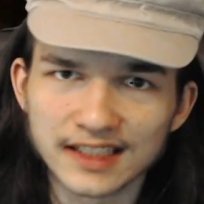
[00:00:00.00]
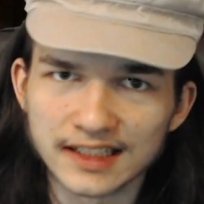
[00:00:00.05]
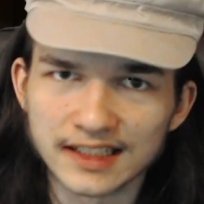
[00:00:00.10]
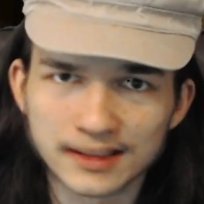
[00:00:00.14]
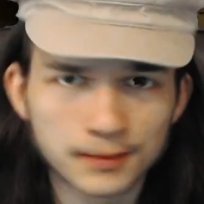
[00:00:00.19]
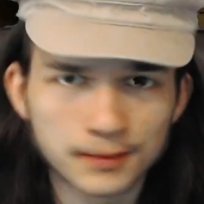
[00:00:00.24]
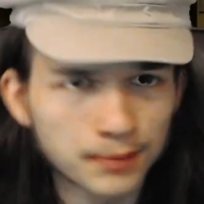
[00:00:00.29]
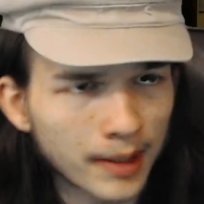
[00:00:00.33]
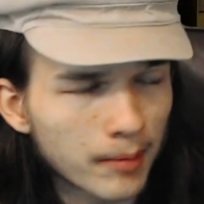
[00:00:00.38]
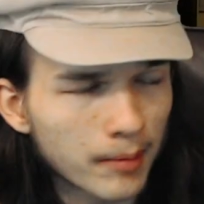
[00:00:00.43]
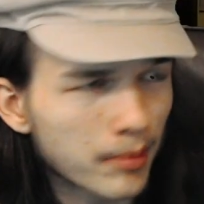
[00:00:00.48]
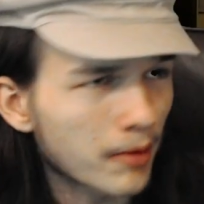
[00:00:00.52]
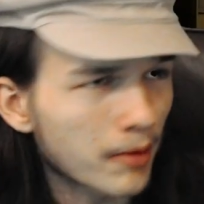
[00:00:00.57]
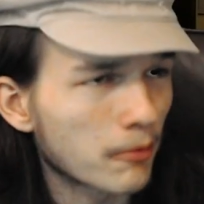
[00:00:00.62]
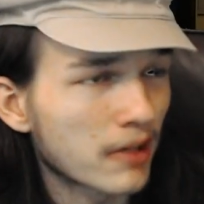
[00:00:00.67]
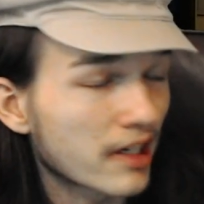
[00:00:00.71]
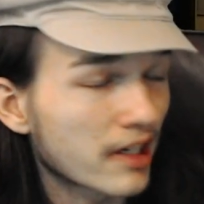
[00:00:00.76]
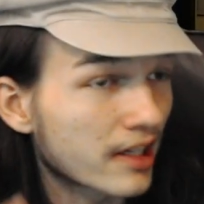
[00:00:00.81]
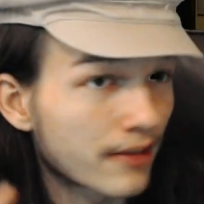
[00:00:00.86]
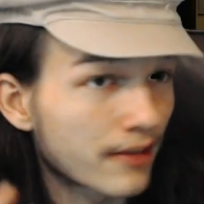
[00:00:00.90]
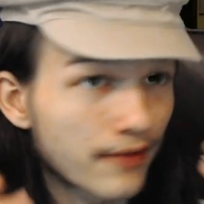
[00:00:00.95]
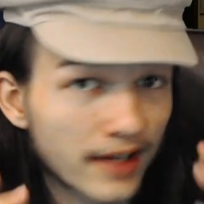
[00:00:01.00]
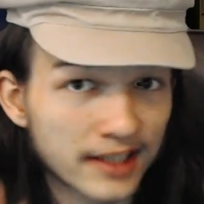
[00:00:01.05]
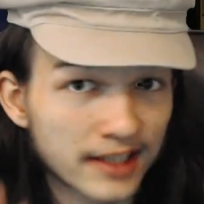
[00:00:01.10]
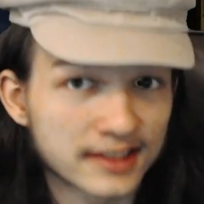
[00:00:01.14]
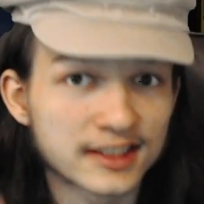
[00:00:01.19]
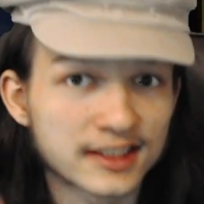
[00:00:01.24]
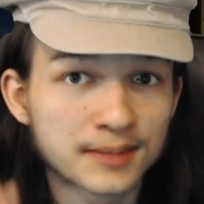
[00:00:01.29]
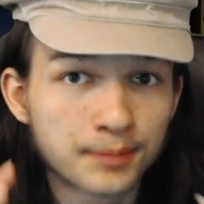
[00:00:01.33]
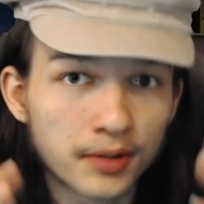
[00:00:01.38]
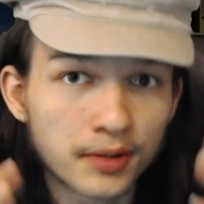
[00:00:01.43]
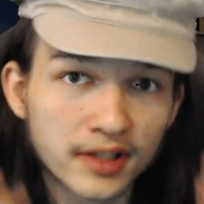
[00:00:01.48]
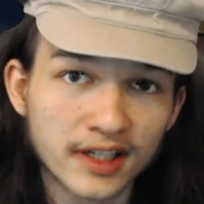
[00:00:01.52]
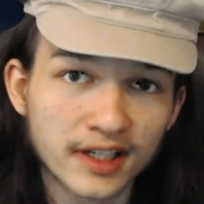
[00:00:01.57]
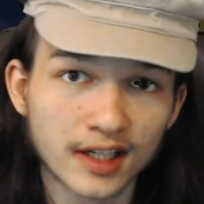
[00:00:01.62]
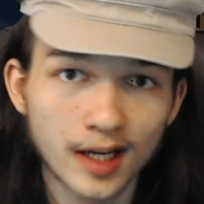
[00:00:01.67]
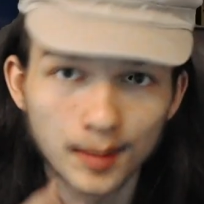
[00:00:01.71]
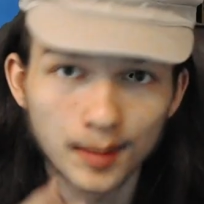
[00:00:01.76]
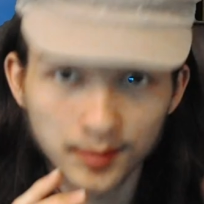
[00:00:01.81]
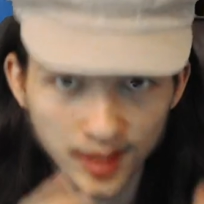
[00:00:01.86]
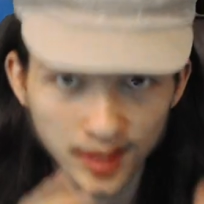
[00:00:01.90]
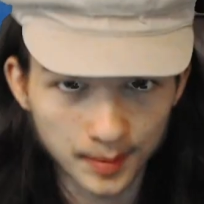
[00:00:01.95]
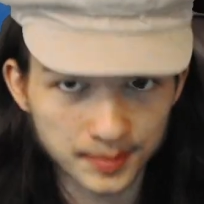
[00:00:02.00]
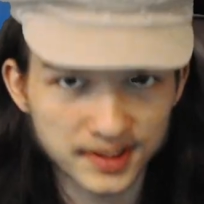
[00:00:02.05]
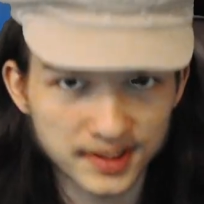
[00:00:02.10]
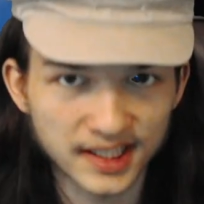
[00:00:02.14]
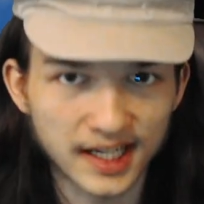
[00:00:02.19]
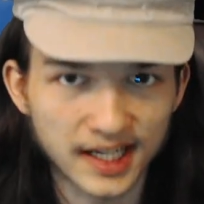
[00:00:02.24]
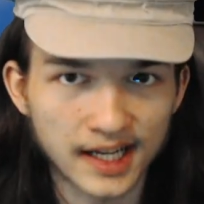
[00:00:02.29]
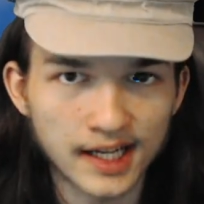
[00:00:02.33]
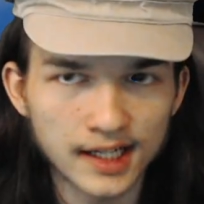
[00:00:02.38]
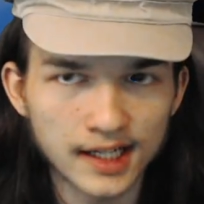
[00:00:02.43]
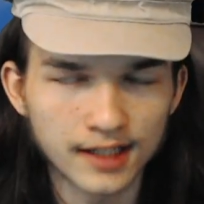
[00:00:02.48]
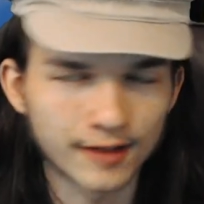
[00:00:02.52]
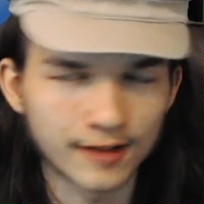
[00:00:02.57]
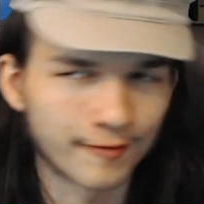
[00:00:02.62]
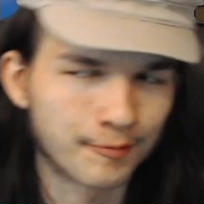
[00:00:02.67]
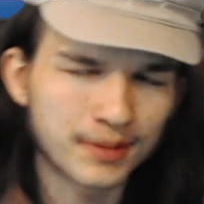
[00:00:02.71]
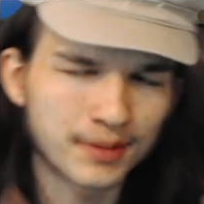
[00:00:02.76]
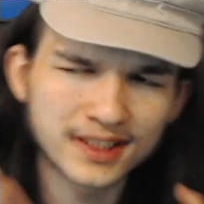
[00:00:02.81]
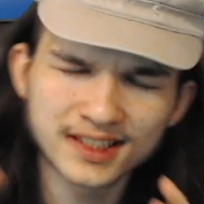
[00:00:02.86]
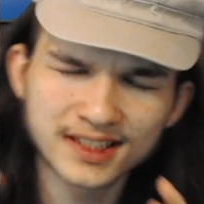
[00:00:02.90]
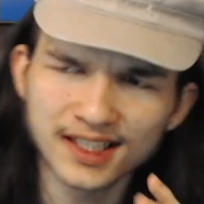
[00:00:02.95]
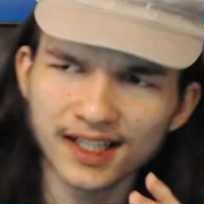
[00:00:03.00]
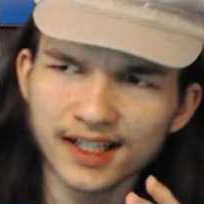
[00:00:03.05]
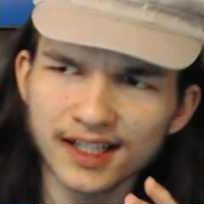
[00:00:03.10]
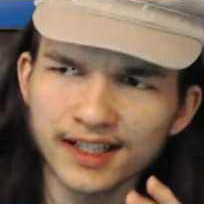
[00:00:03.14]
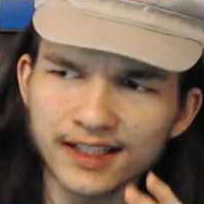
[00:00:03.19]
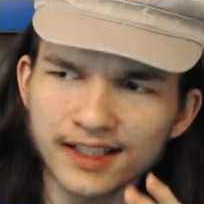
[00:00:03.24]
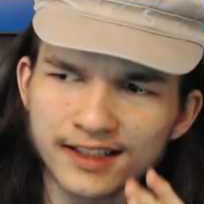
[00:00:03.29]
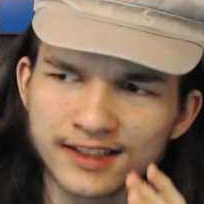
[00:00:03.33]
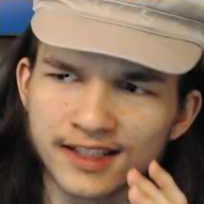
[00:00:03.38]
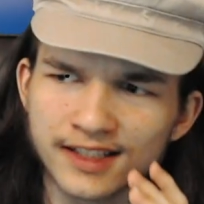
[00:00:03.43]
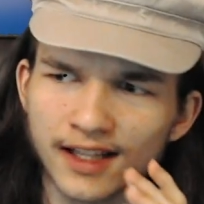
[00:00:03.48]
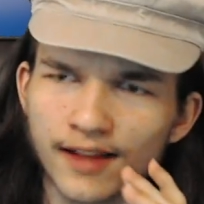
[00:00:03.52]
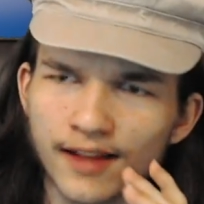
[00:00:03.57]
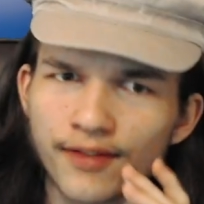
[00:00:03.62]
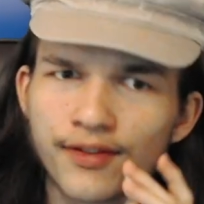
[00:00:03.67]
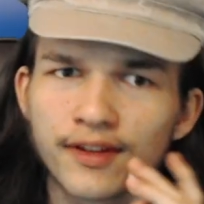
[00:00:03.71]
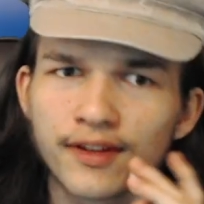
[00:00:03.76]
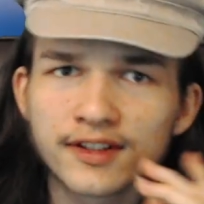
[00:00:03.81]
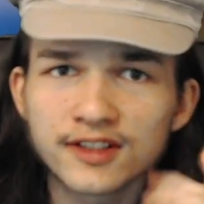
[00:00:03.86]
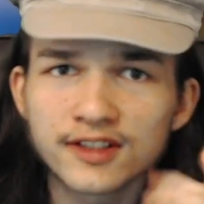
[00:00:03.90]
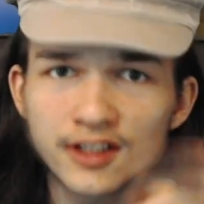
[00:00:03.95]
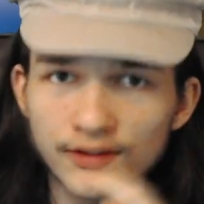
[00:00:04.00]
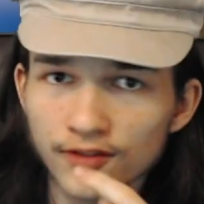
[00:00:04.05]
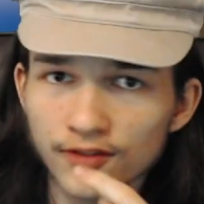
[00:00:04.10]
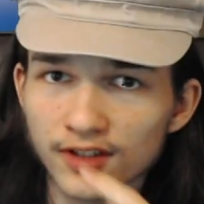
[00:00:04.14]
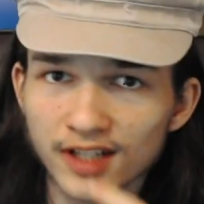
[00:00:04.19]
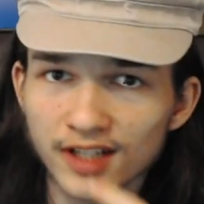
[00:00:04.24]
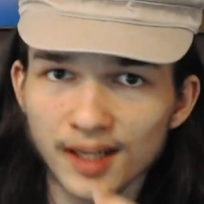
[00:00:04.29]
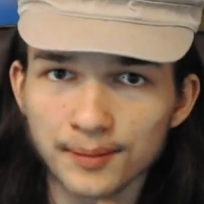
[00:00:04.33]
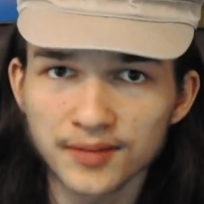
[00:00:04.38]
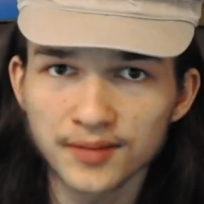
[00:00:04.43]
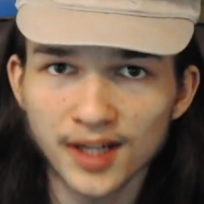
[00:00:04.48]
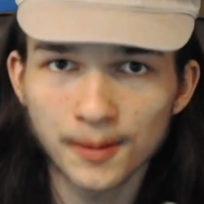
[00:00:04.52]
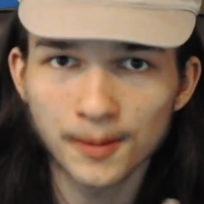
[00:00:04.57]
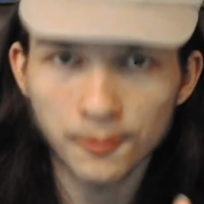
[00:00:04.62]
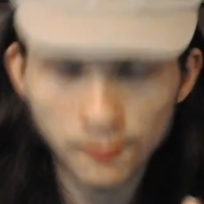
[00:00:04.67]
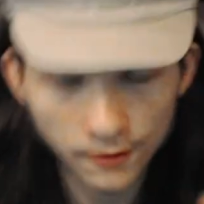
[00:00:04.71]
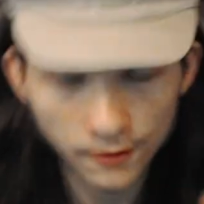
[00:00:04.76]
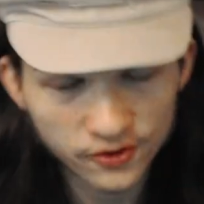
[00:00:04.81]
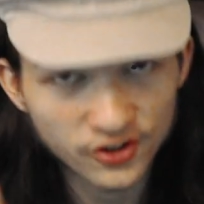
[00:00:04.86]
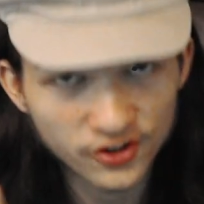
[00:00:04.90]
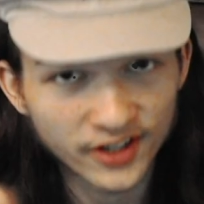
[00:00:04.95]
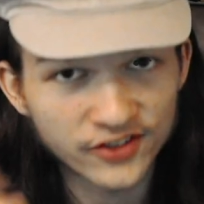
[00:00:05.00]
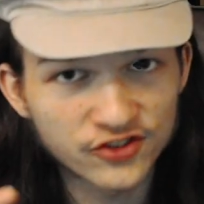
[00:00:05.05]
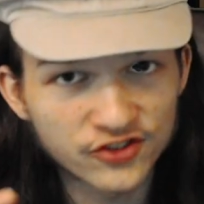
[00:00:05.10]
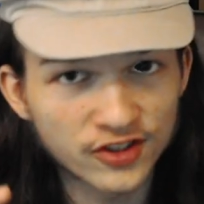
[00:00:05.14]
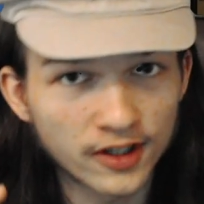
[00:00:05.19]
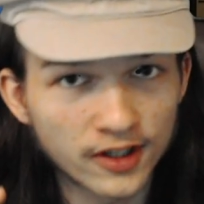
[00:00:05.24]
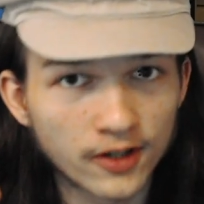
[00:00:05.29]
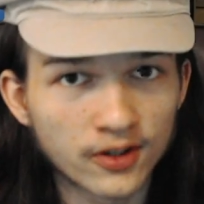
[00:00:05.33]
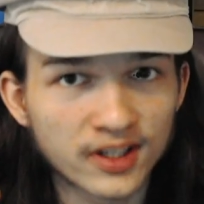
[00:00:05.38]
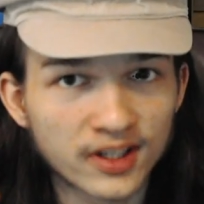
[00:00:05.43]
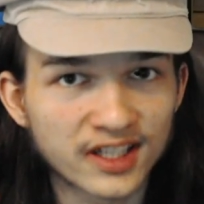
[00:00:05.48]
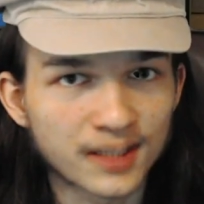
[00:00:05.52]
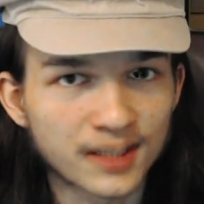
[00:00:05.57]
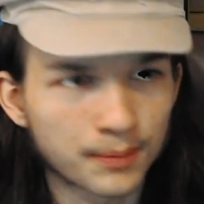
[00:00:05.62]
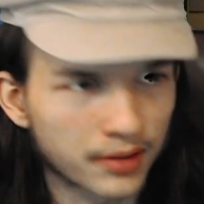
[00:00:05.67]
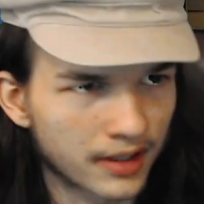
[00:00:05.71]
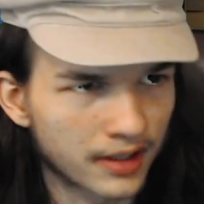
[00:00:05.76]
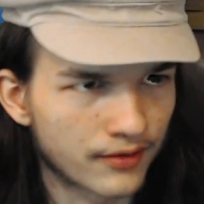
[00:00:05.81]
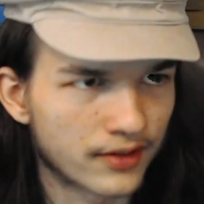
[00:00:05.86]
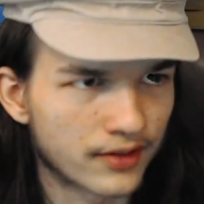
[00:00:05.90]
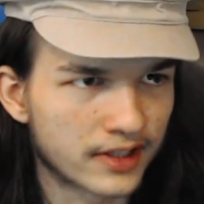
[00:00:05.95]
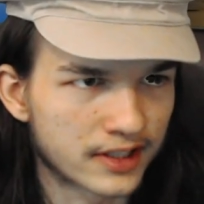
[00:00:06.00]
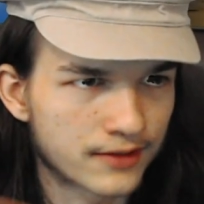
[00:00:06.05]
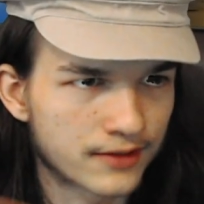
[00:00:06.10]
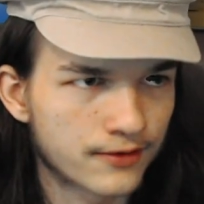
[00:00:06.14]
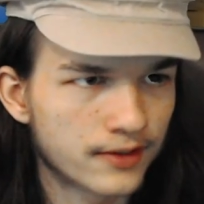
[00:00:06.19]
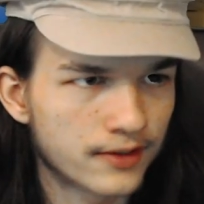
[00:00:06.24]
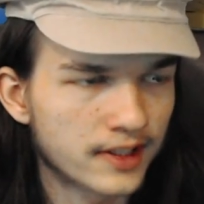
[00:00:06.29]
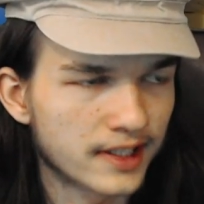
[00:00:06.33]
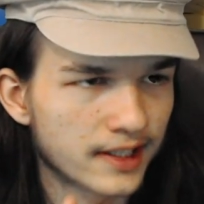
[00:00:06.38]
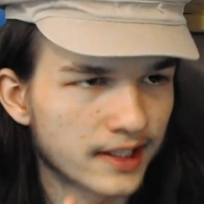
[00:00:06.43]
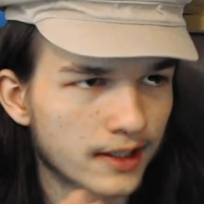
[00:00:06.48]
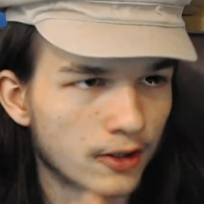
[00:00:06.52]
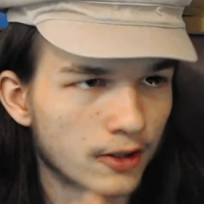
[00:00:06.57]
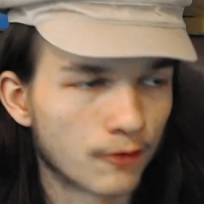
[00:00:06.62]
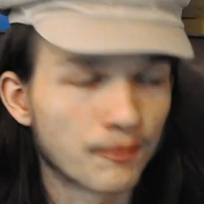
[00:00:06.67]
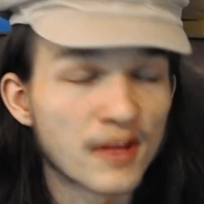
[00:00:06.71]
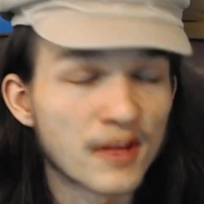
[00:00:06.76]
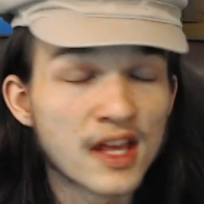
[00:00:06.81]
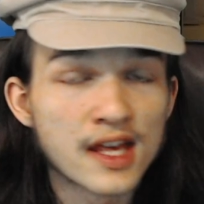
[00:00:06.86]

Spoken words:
It's probably one of the fastest booting laptops I have, besides the server laptop which I showed in a previous video.